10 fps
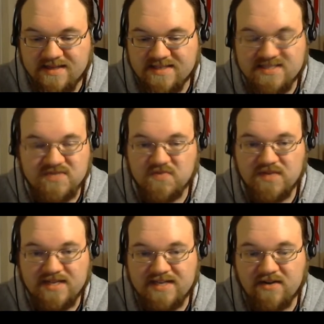This is a
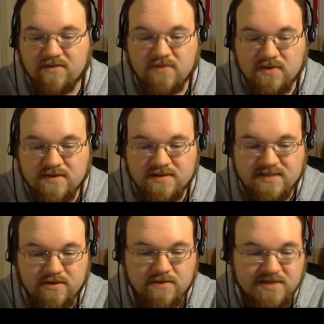really terrible
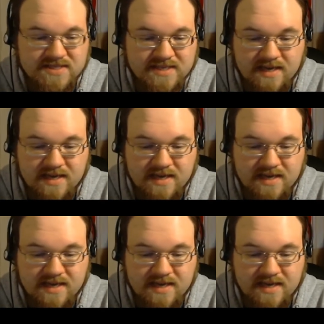design.